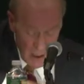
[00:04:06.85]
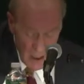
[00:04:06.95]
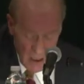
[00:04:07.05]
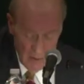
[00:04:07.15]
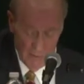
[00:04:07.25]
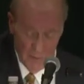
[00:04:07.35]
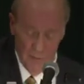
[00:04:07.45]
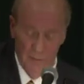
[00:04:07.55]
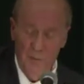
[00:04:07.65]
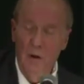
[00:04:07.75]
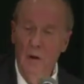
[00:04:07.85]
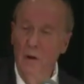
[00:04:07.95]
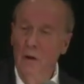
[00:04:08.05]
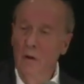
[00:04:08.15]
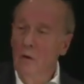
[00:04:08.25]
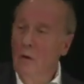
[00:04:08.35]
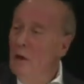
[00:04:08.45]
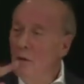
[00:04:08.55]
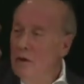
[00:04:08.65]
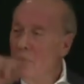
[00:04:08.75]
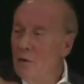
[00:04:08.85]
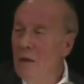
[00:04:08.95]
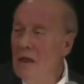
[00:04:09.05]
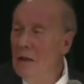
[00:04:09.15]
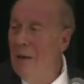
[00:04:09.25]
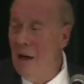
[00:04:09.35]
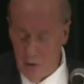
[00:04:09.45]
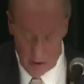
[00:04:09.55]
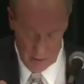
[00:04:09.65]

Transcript: Eve. We don't just read about